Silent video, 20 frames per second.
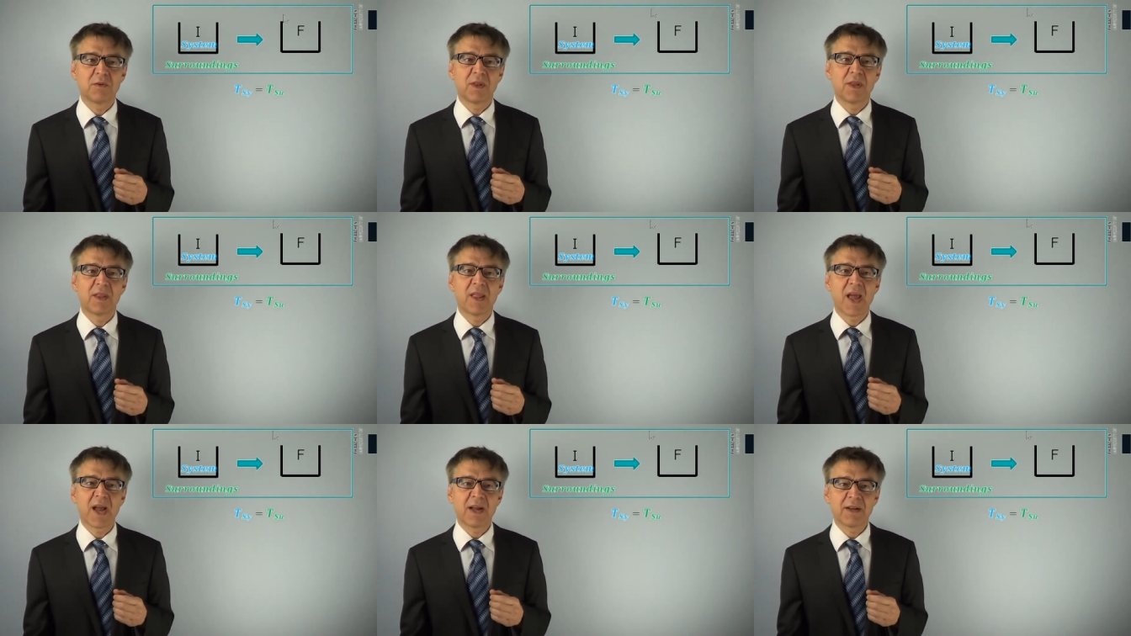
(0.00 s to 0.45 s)

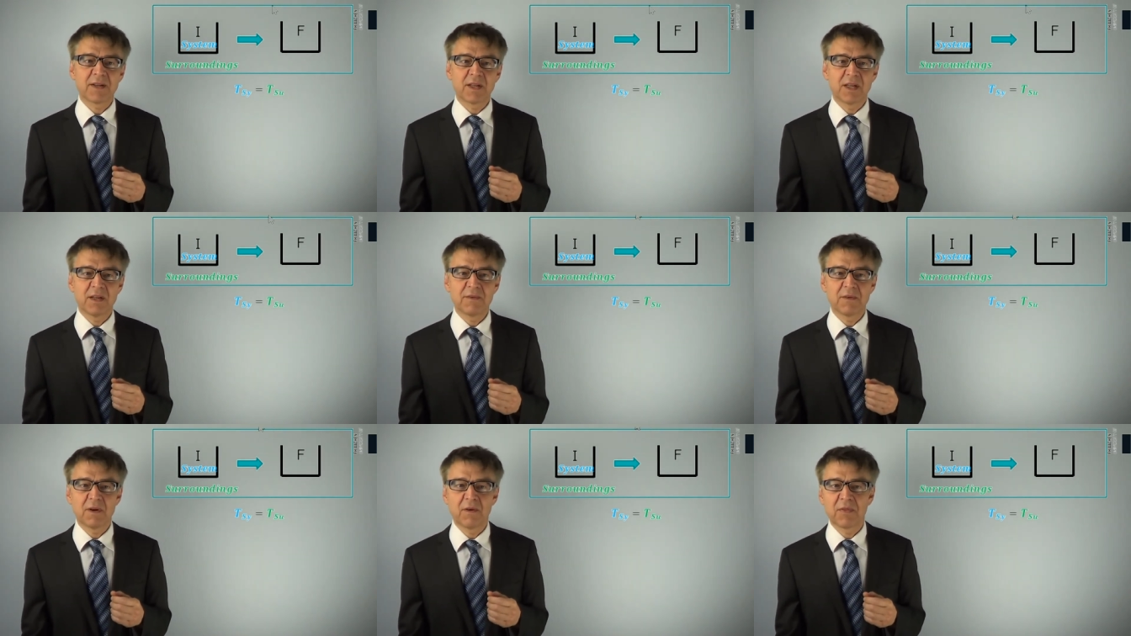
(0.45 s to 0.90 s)
the
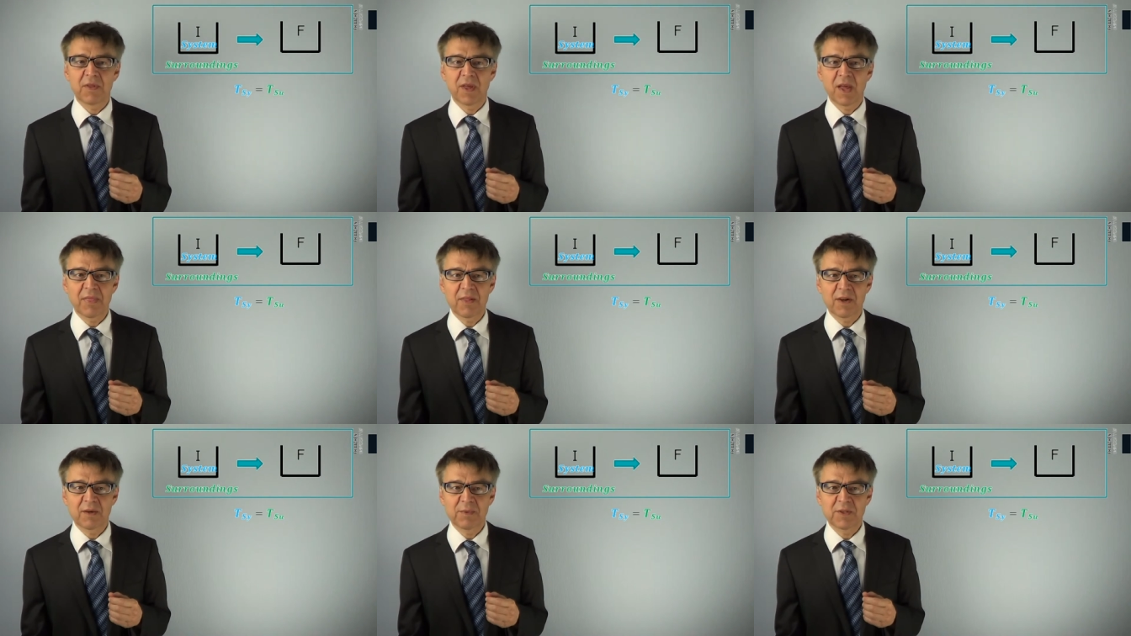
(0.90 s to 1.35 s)
negative of the
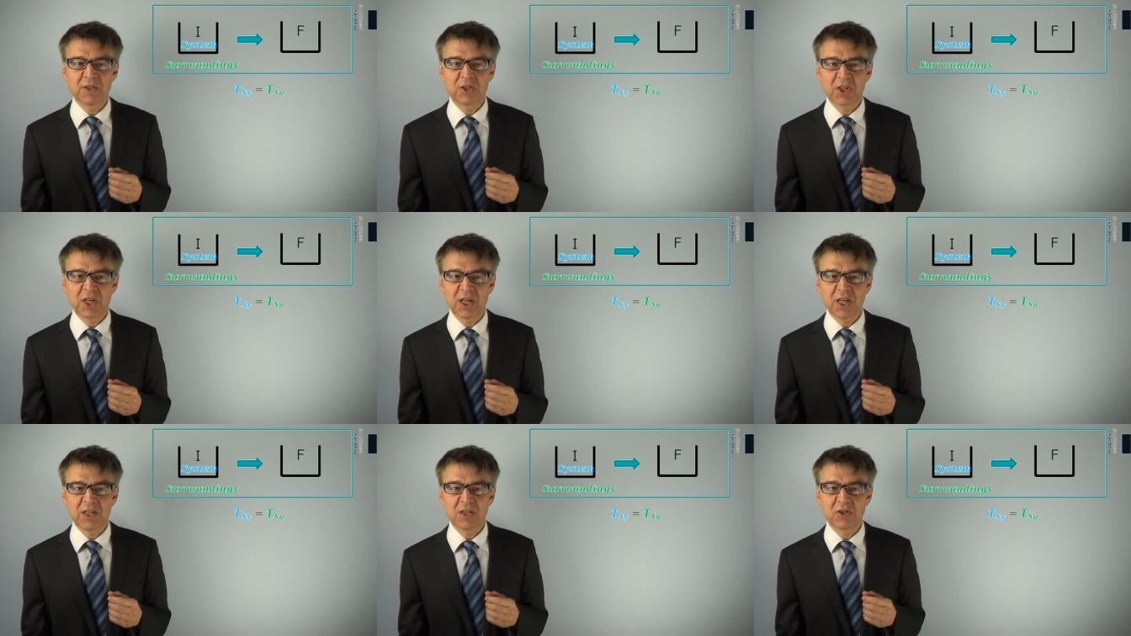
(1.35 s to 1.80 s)
enthalpy
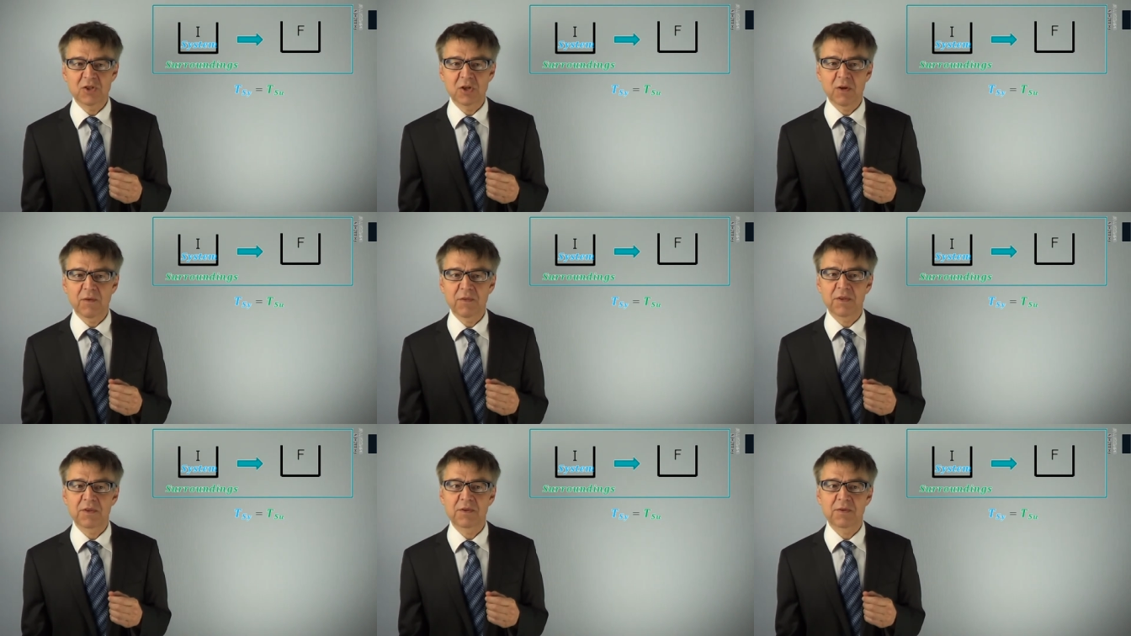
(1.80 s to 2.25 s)
change
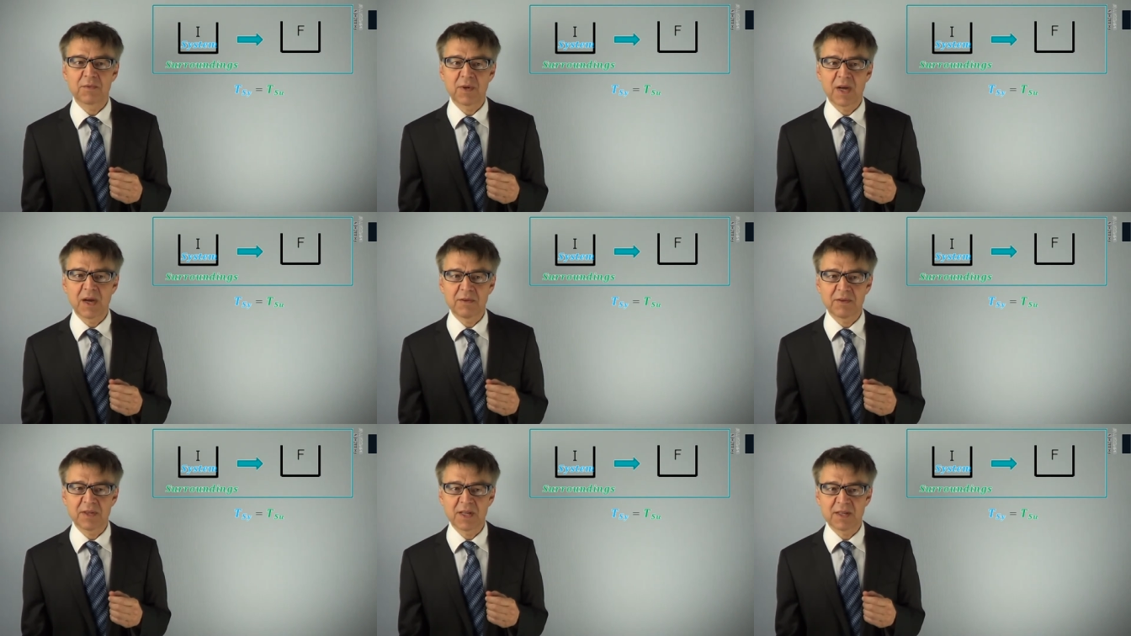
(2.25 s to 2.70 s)
of the
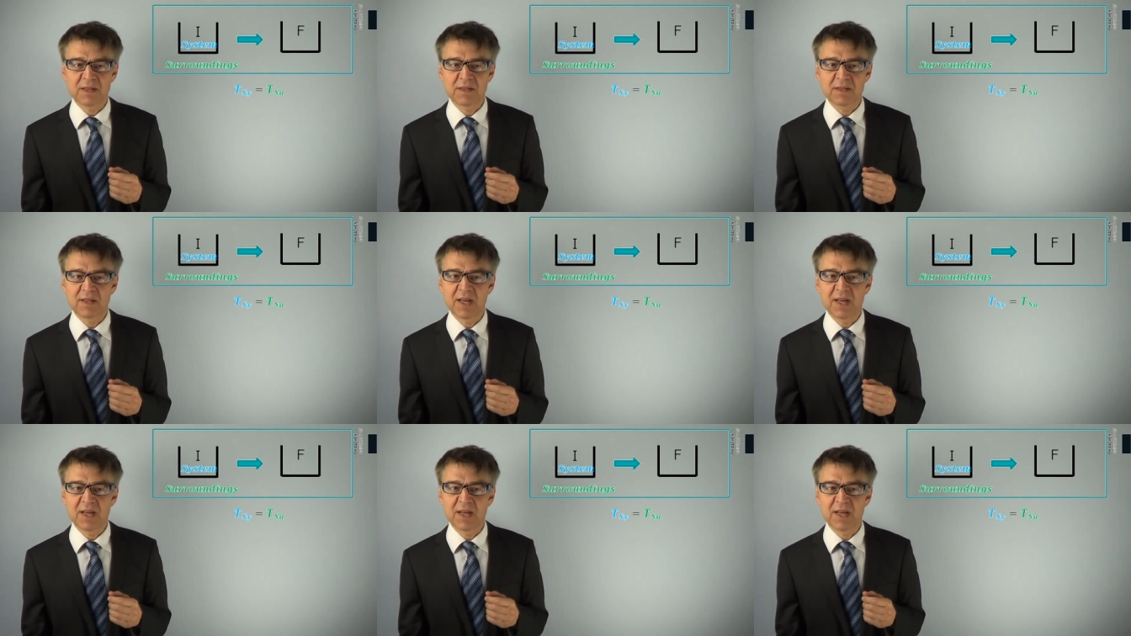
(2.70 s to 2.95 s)
surroundings